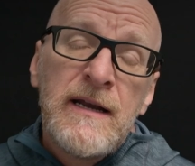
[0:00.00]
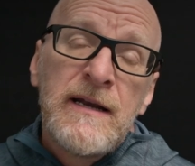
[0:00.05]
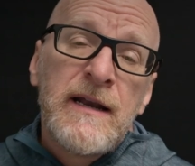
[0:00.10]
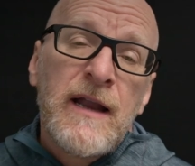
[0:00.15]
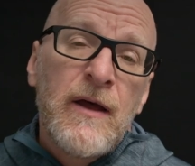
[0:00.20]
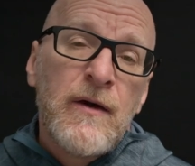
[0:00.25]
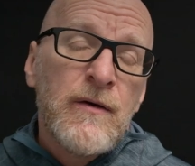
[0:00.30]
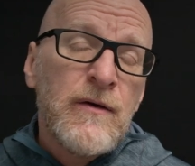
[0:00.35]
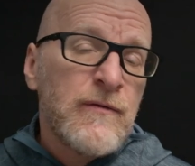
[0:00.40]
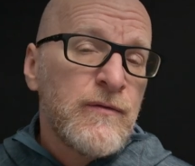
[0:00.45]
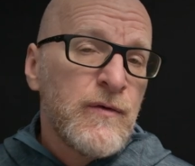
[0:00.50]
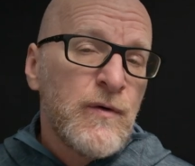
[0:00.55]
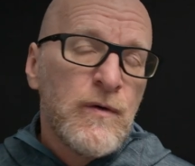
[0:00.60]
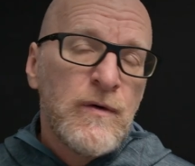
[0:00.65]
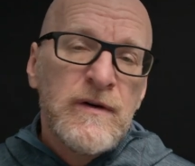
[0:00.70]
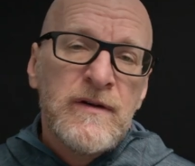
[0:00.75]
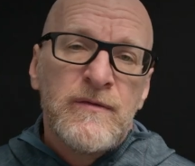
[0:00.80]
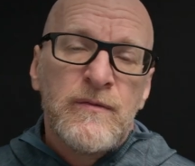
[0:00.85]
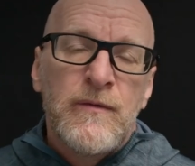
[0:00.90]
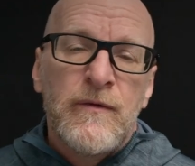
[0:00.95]
Now, of
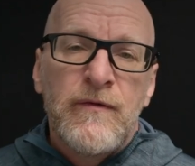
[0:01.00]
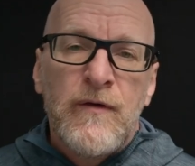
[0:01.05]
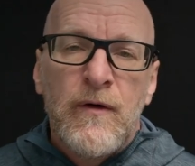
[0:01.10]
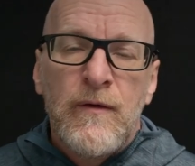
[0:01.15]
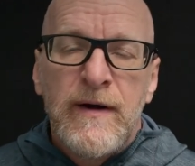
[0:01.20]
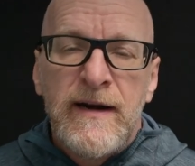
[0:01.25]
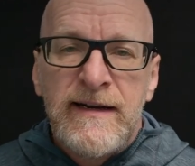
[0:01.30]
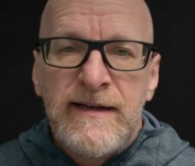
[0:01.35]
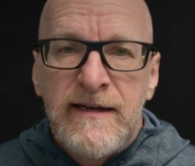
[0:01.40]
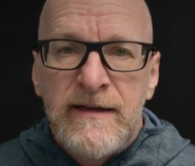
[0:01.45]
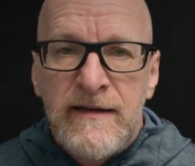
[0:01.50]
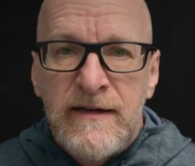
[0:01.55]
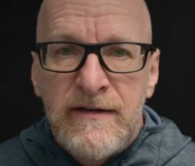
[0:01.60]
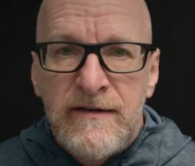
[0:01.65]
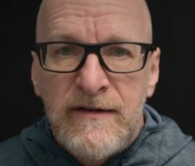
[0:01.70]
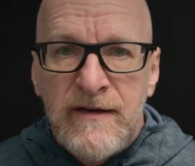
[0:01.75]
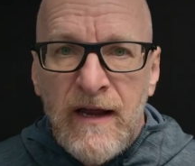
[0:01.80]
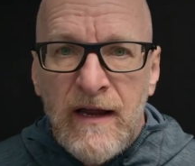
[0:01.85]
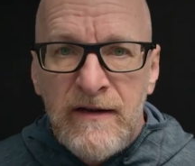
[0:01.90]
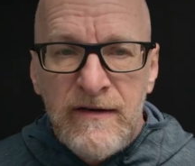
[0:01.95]
course, we've already
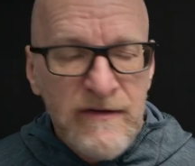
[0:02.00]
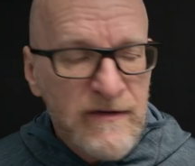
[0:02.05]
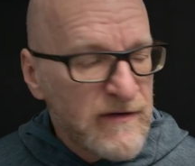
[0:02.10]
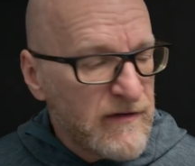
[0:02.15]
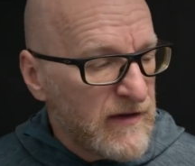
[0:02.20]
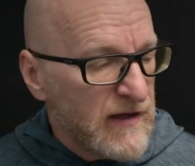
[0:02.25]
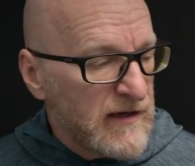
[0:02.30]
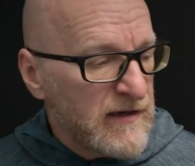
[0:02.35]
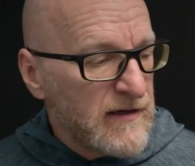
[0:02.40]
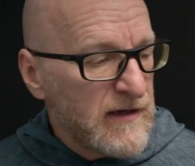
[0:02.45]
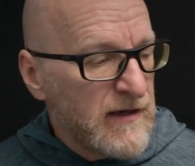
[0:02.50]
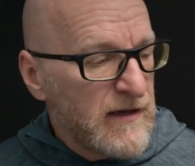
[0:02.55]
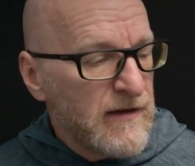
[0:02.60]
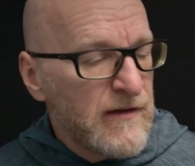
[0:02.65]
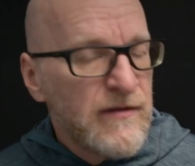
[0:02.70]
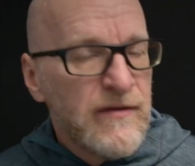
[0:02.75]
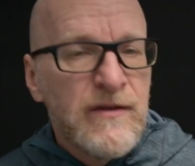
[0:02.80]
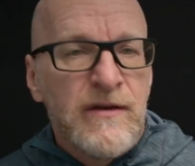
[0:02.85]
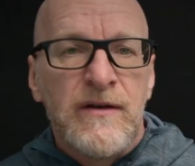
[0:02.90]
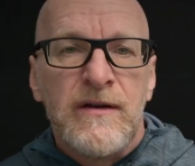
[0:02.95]
discussed that
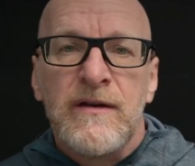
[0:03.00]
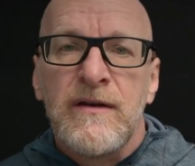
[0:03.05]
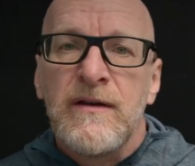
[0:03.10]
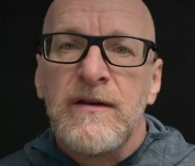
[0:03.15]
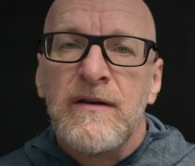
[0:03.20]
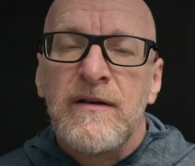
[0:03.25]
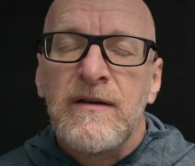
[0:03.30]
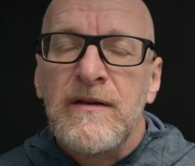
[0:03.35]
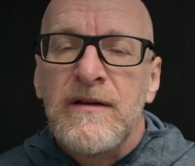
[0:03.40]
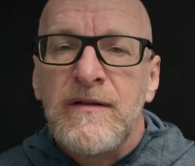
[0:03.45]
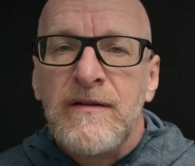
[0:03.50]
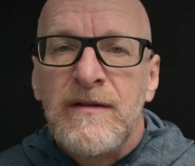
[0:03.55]
the